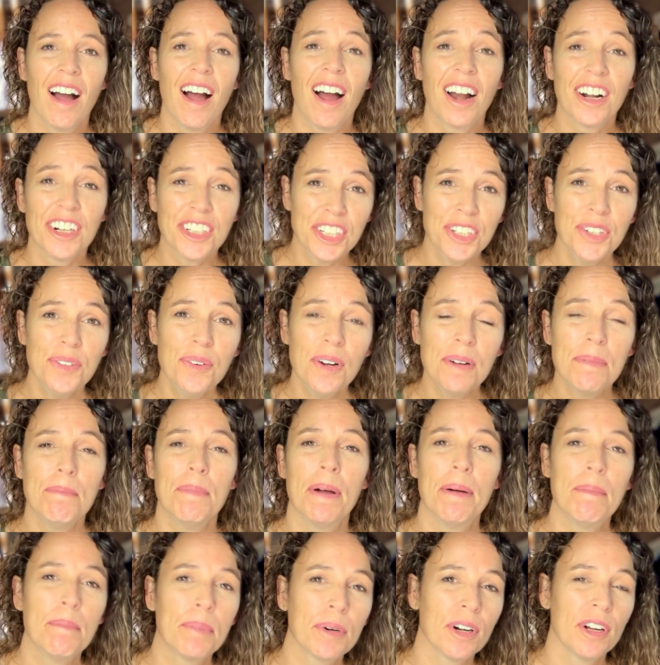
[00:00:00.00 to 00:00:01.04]
Are you a
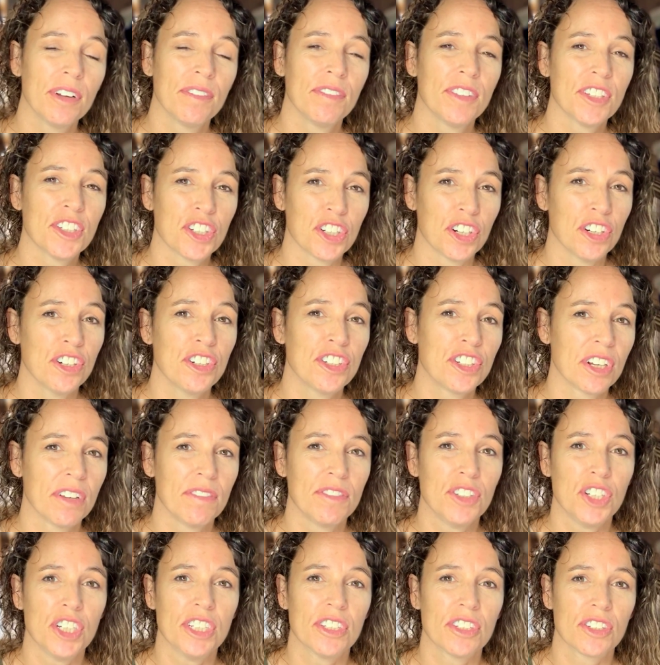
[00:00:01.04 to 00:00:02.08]
member of the Church
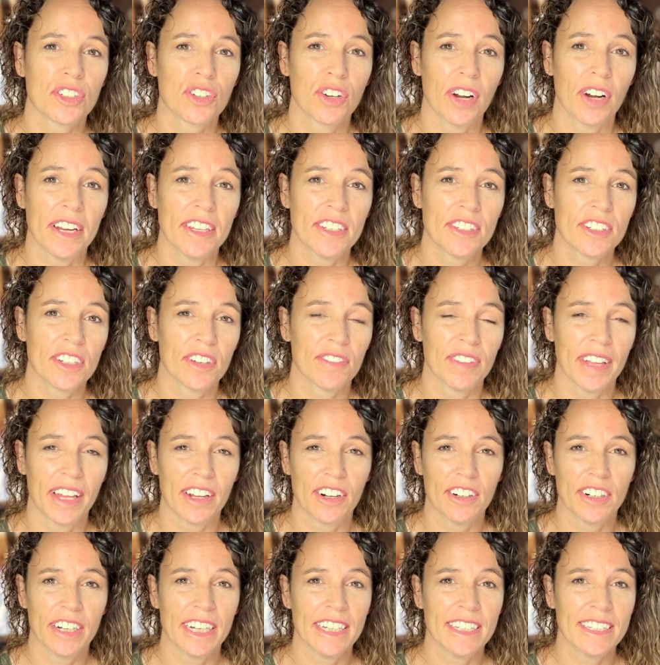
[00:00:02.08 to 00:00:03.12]
of Jesus Christ of
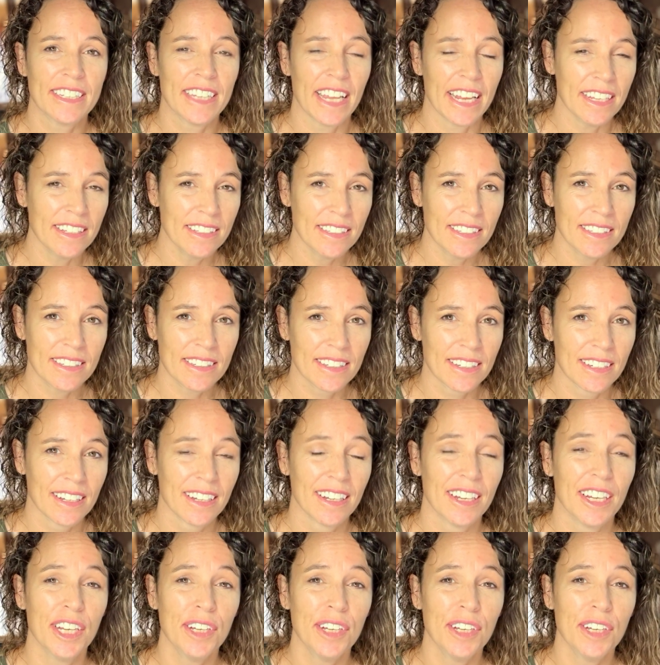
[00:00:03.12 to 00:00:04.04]
Latter day Saints?